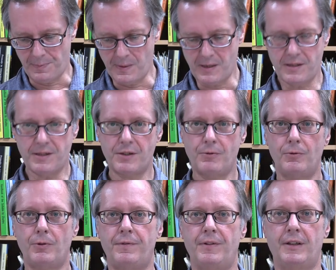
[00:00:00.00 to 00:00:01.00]
this is going
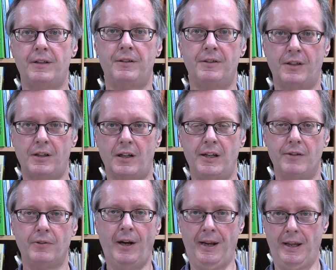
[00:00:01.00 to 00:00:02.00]
to affect the kind of
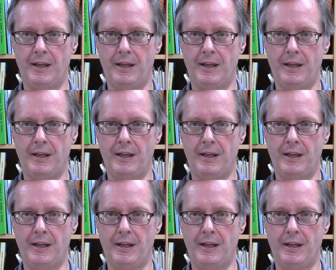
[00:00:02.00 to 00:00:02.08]
writing.